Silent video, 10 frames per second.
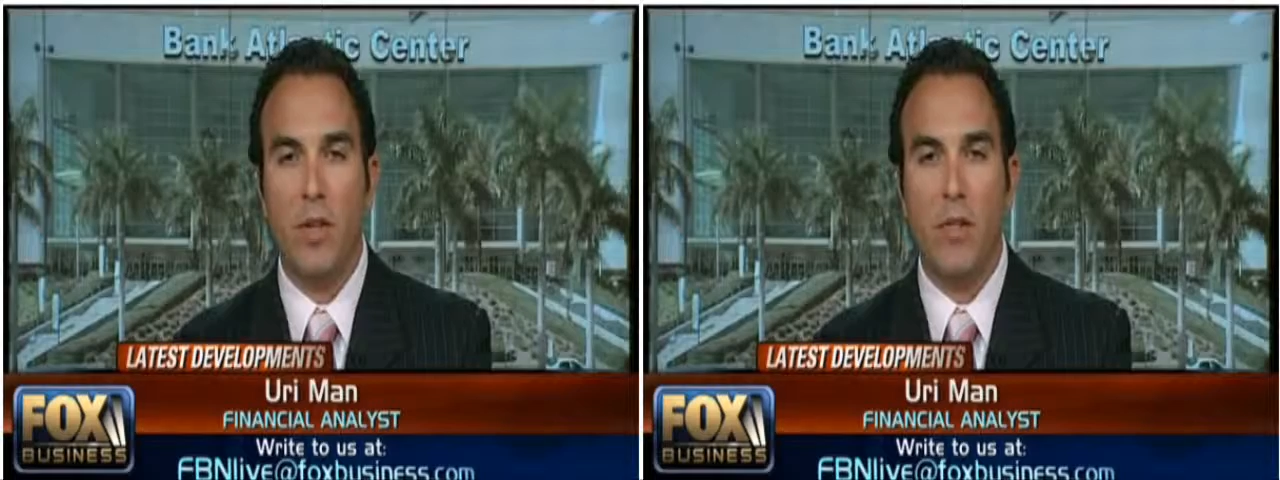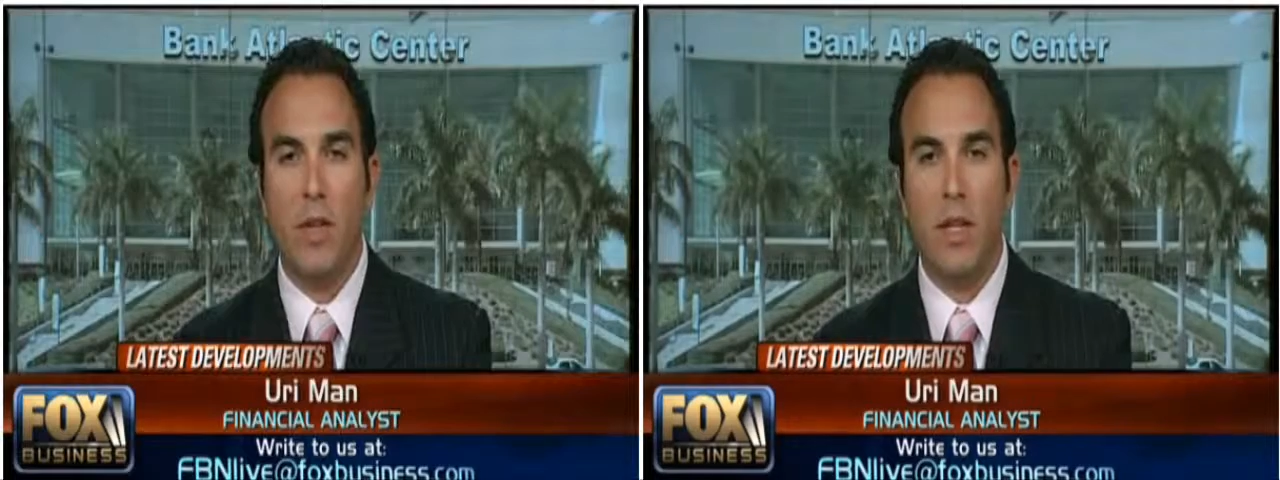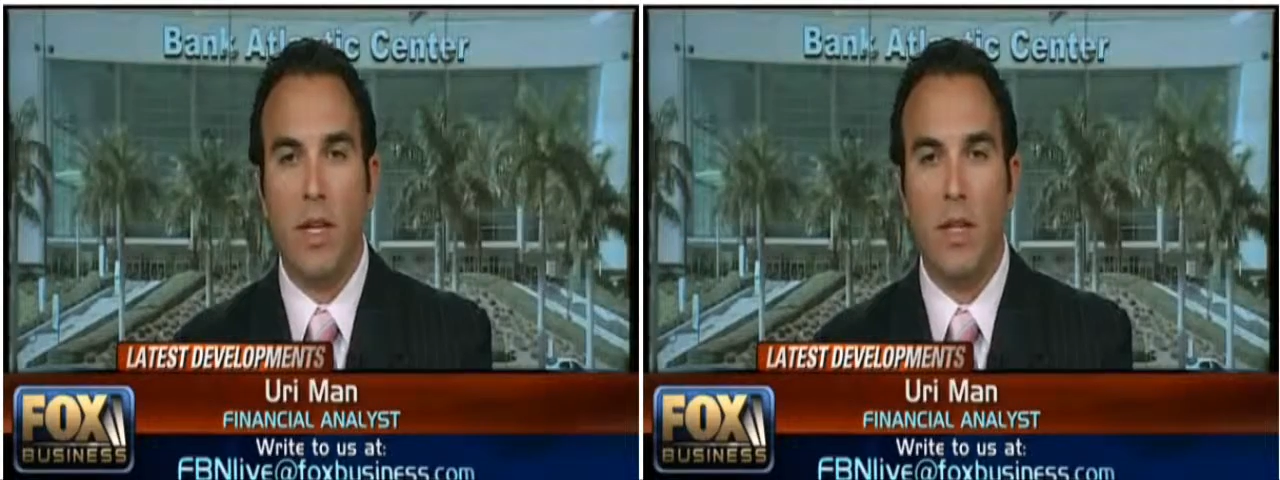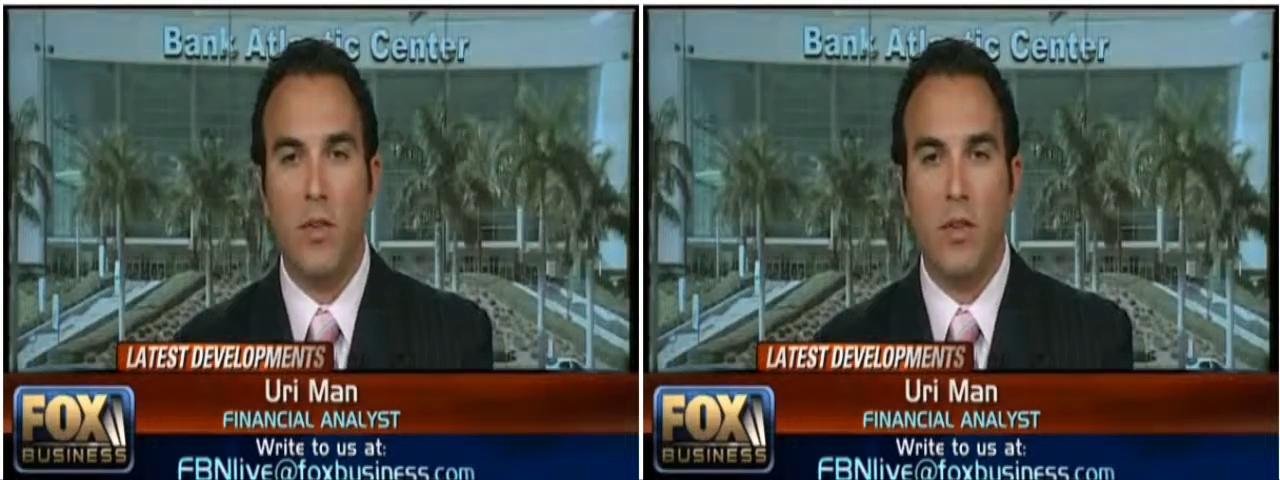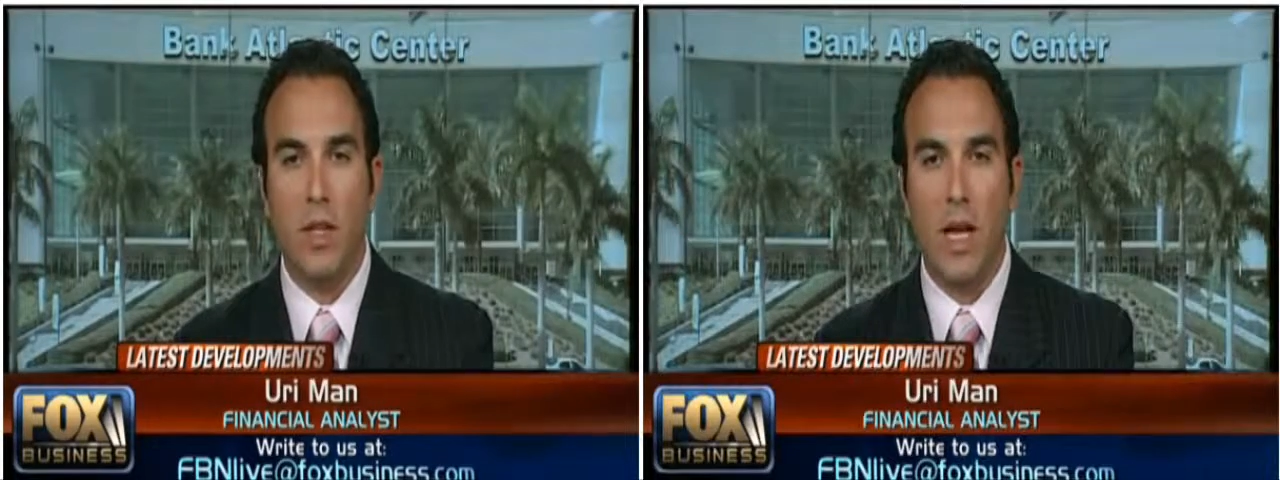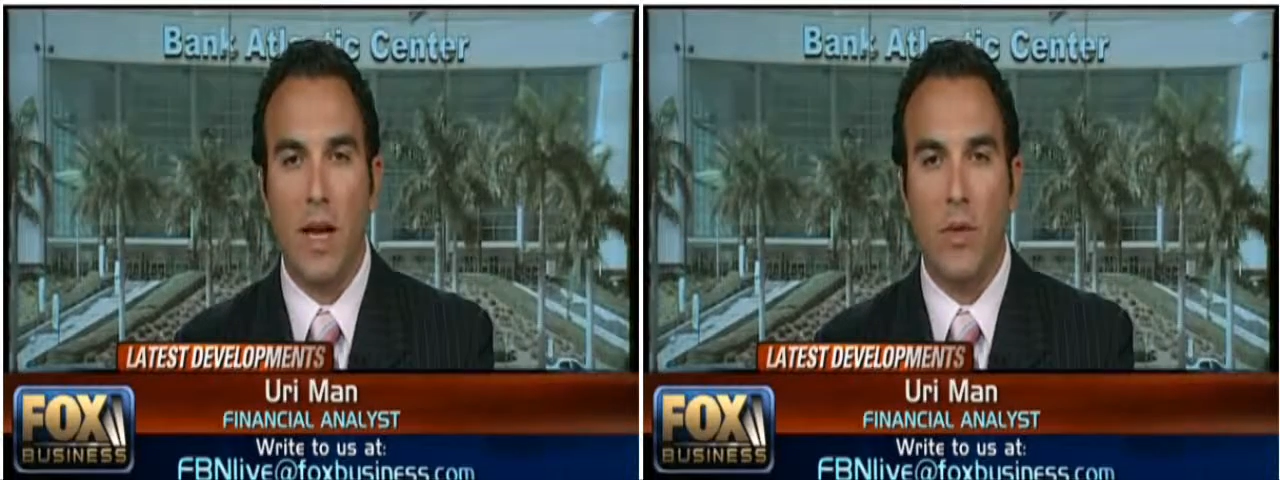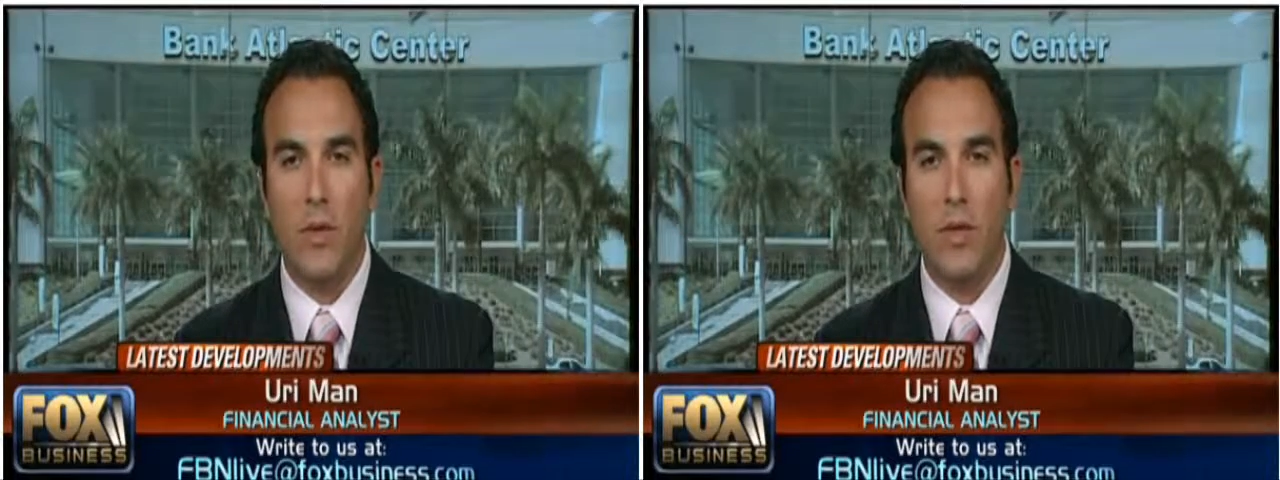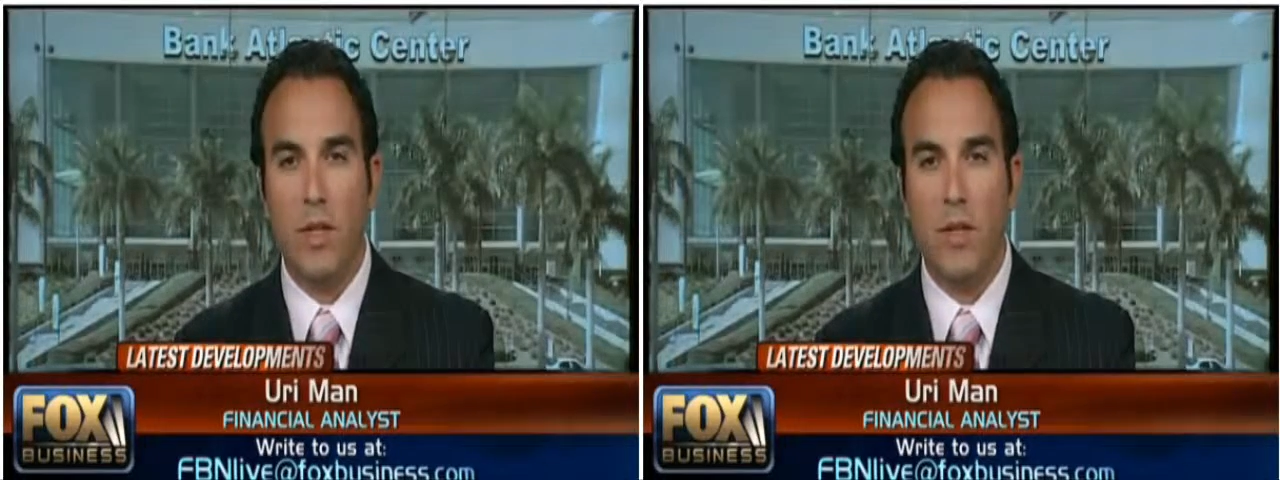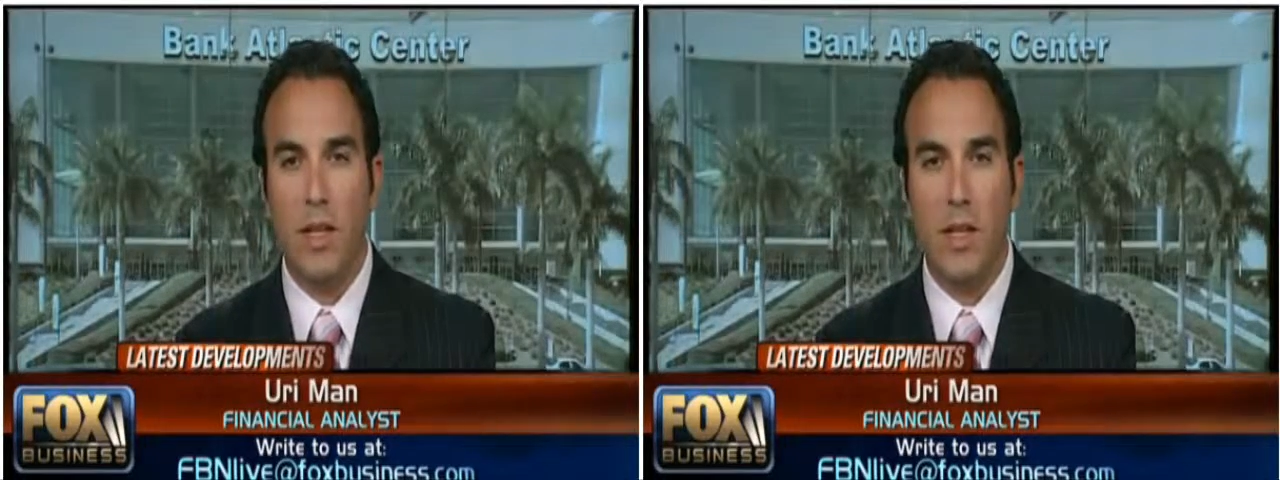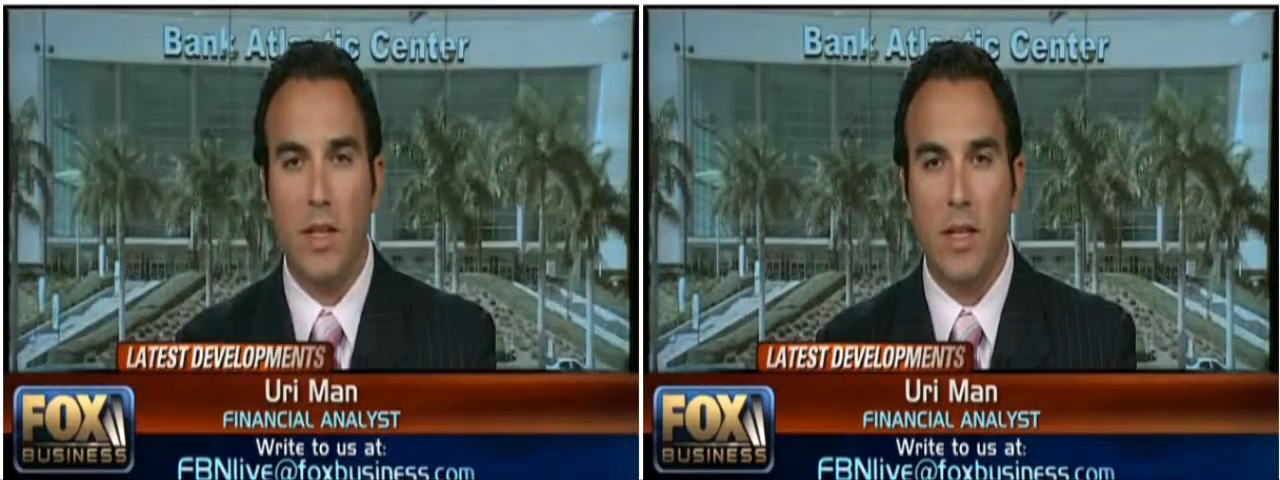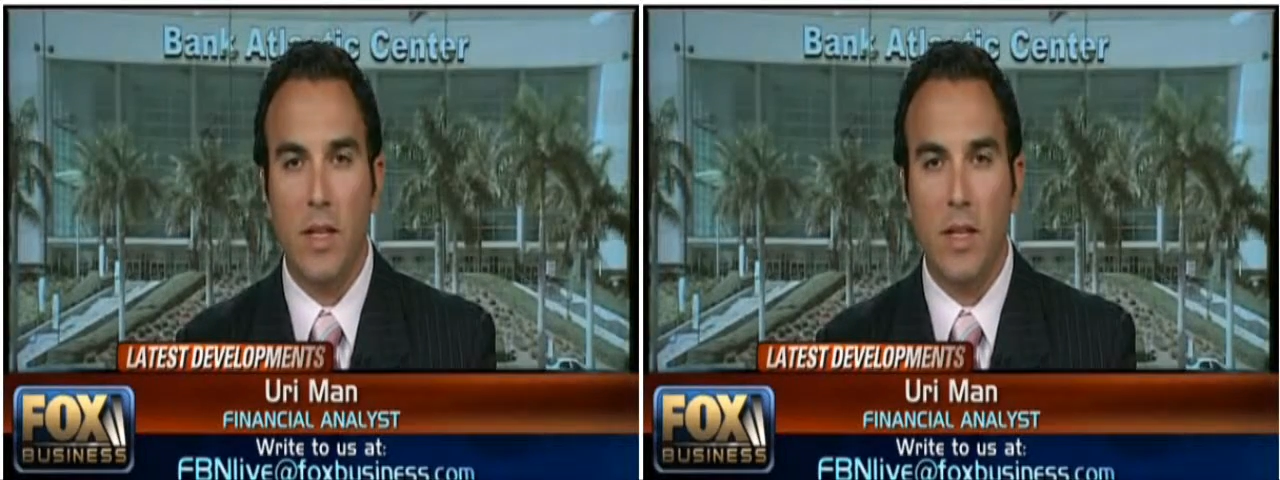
giving the kids an allowance and telling the